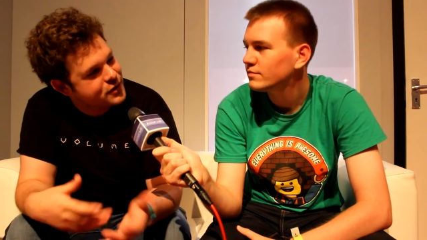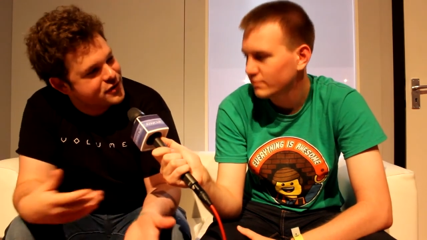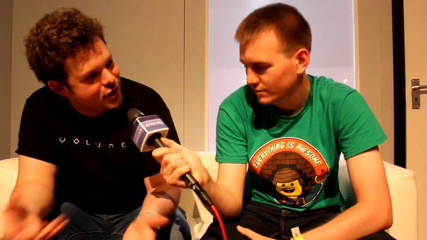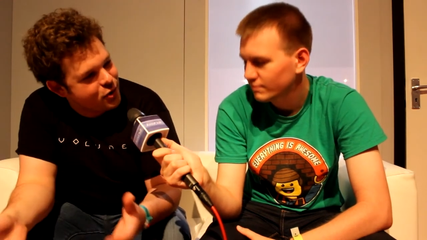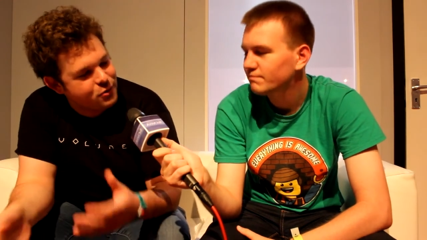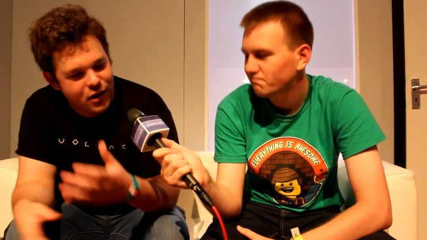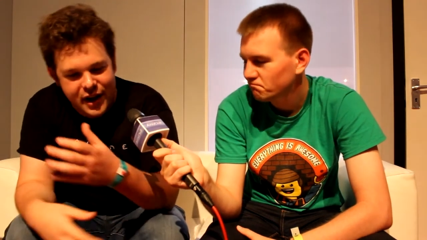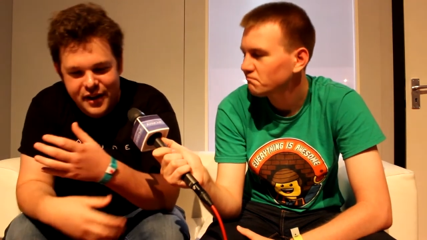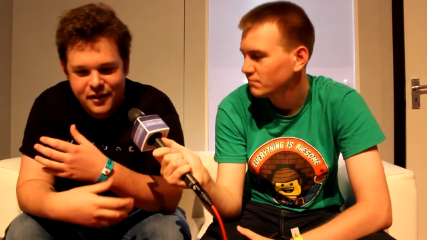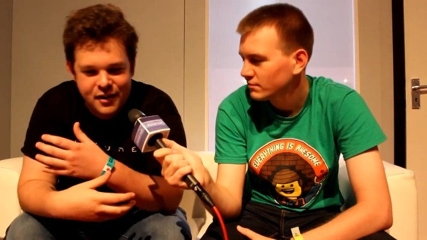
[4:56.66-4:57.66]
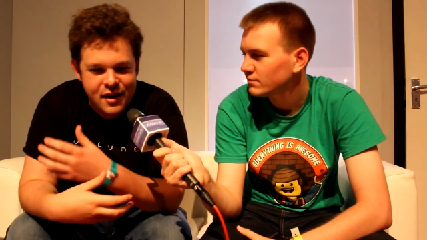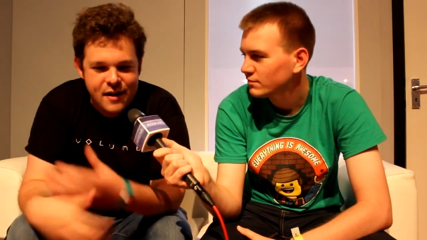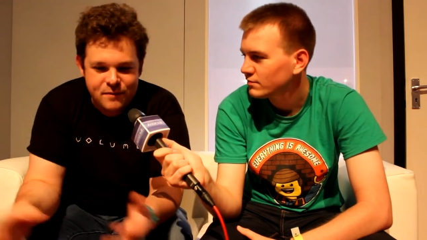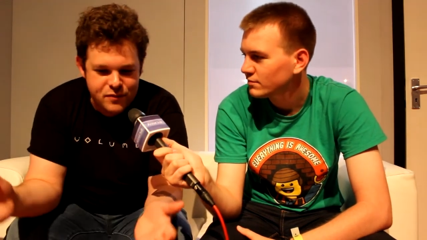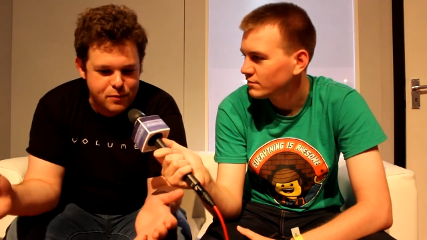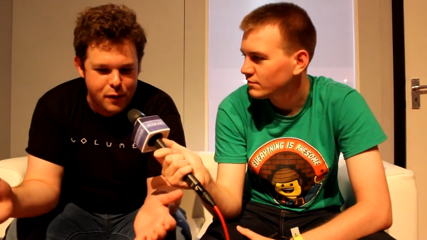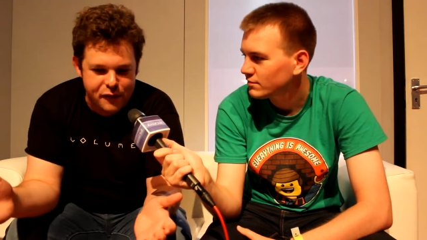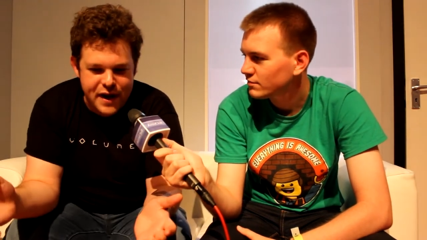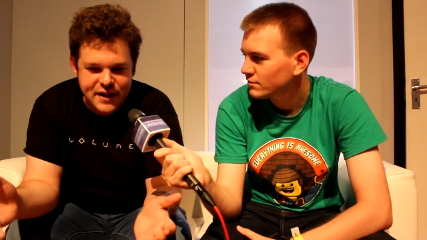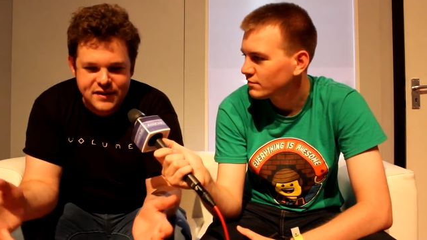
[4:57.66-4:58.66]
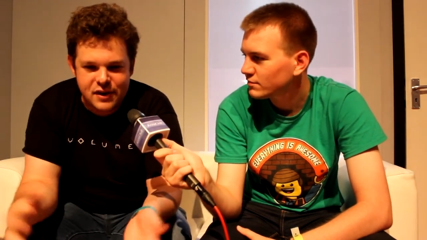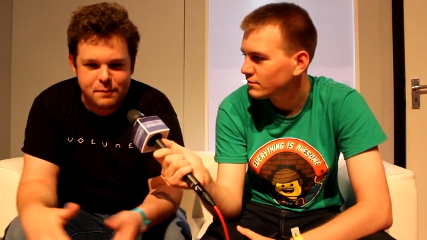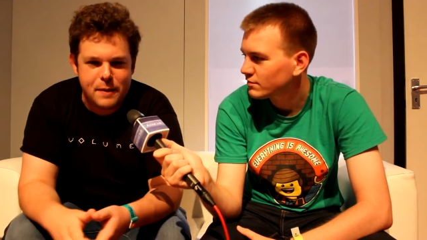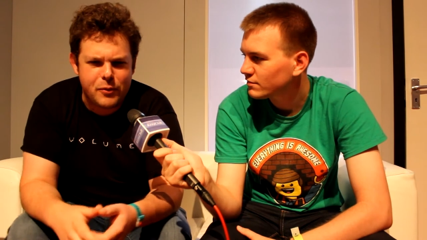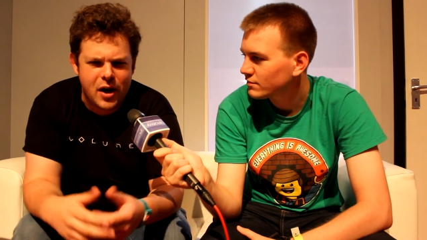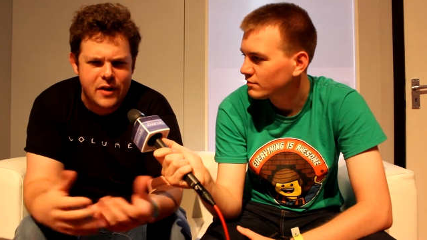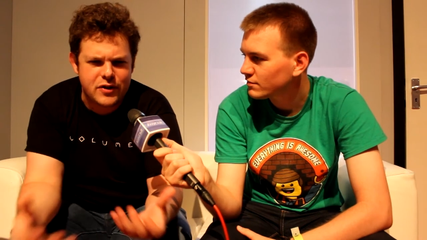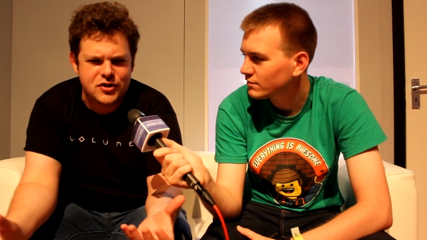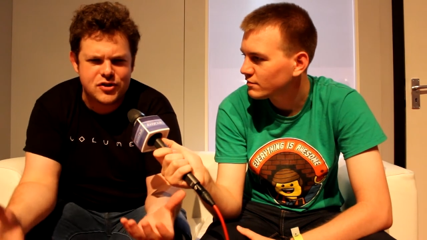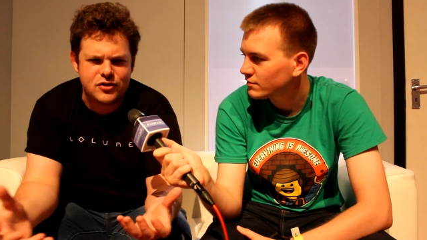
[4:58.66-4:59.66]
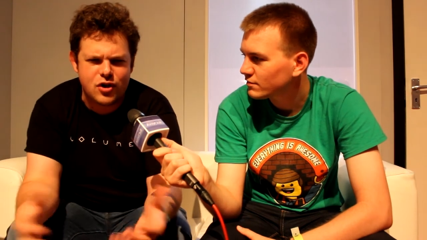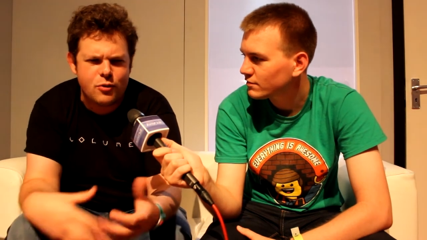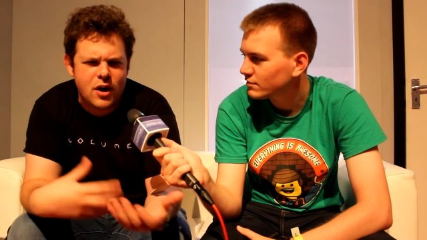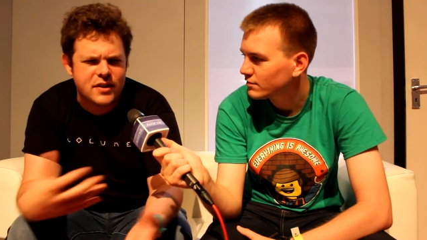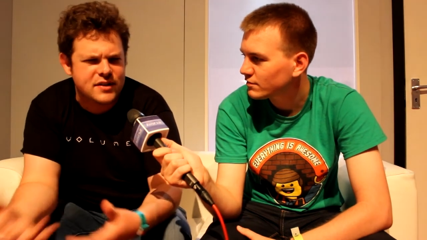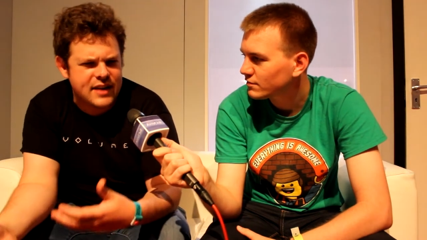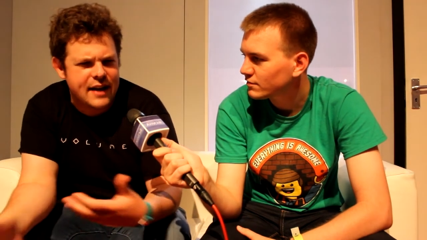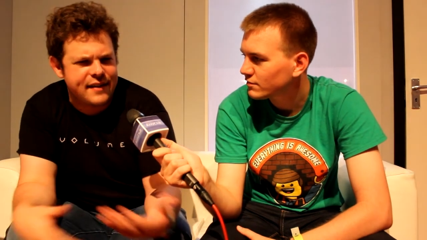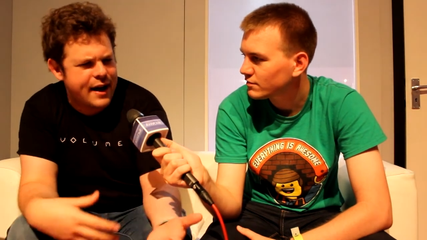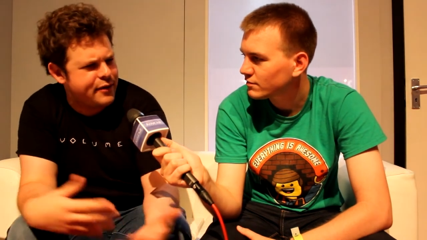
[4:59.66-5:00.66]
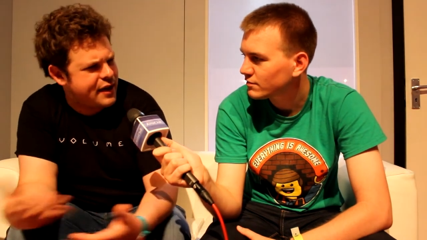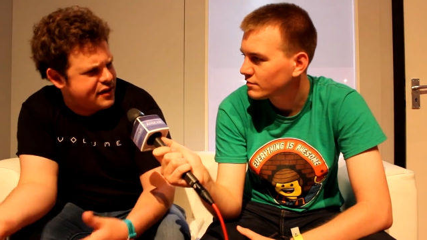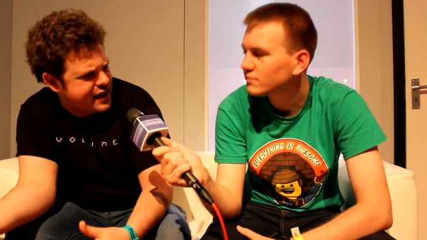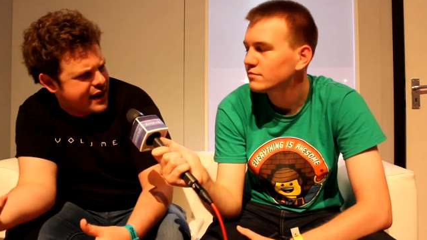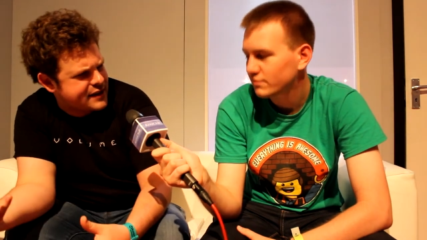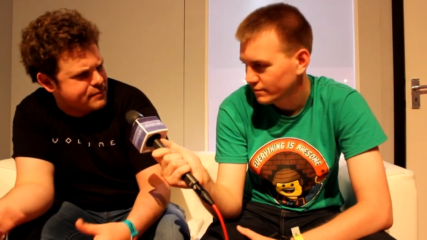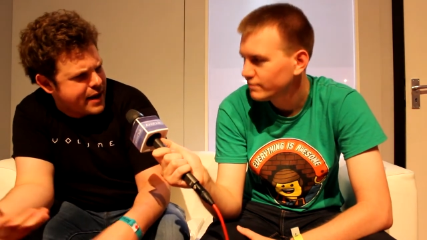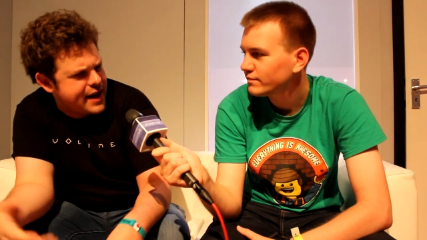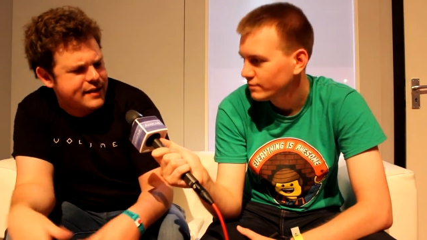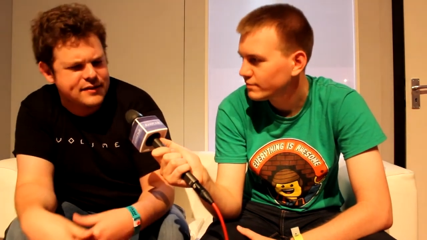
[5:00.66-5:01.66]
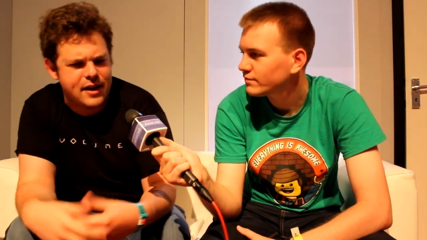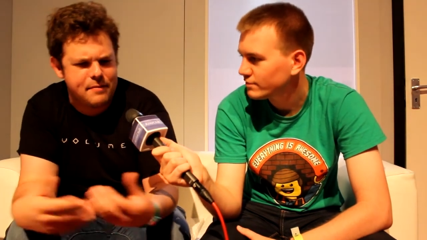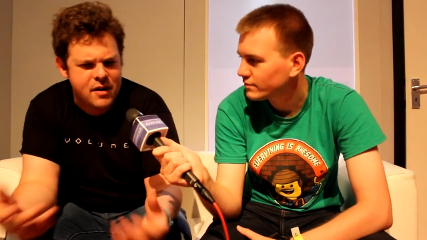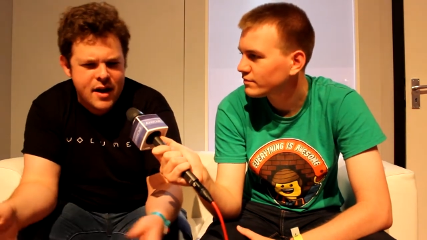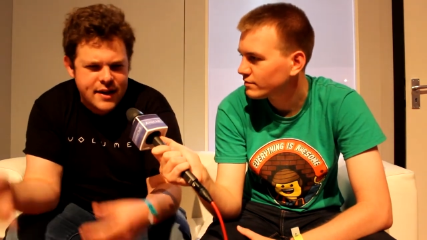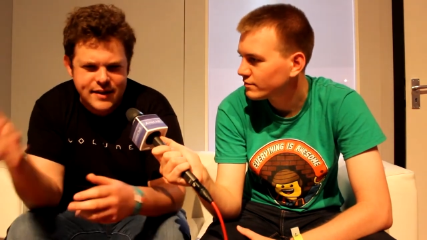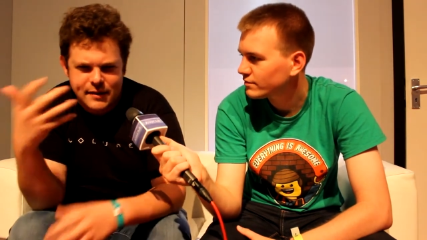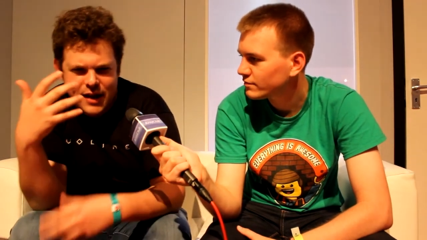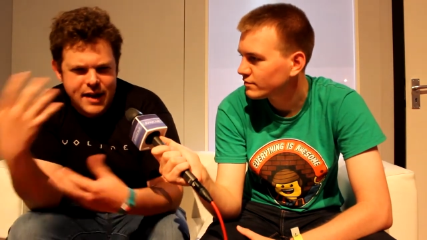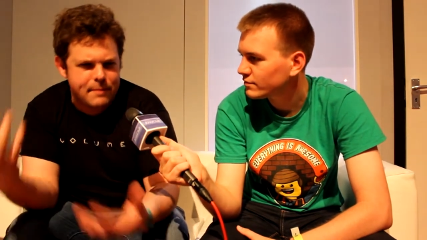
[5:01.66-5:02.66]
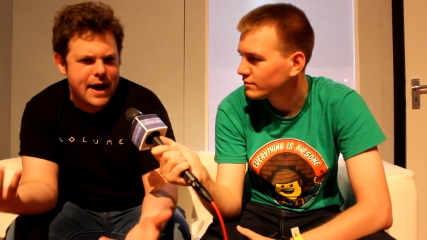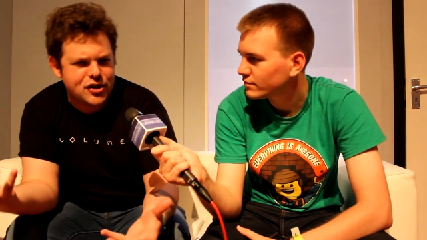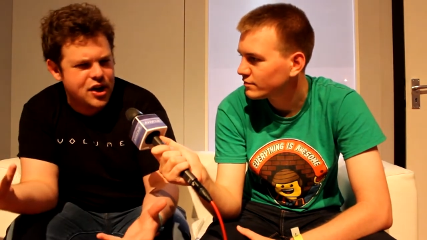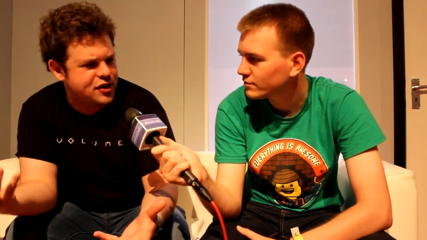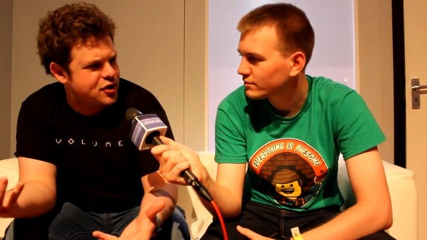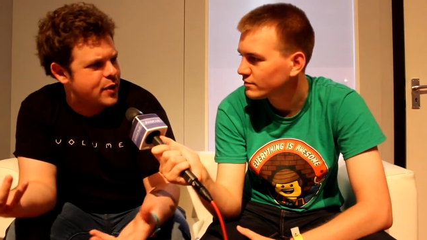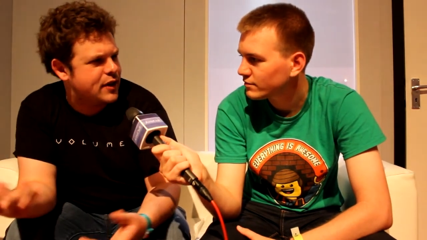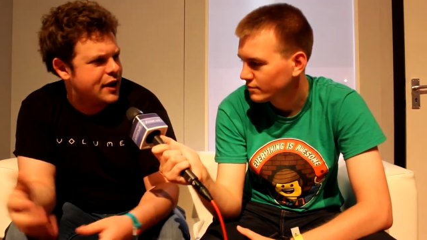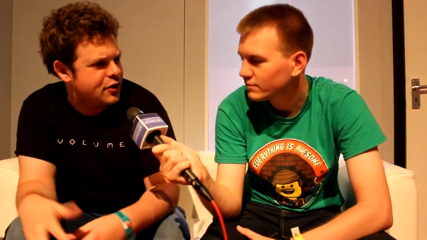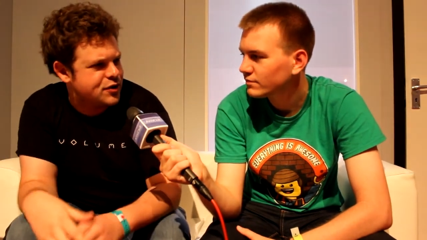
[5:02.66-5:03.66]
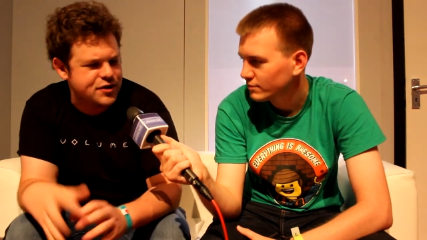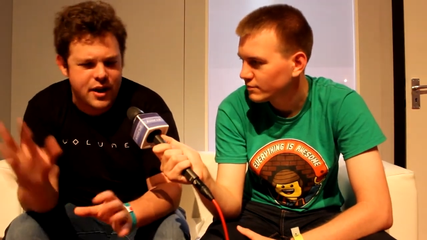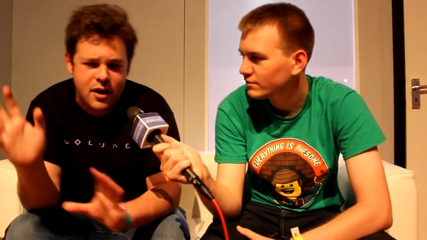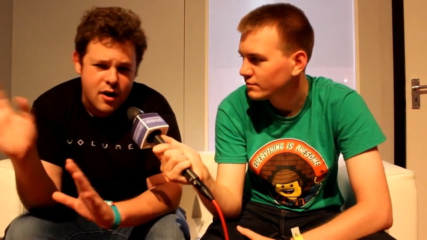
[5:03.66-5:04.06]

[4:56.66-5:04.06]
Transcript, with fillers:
Speaker 1: and so like pervasive, people kind of don't understand how that thing gets made. It's like so like a magic to it. Like you're just like,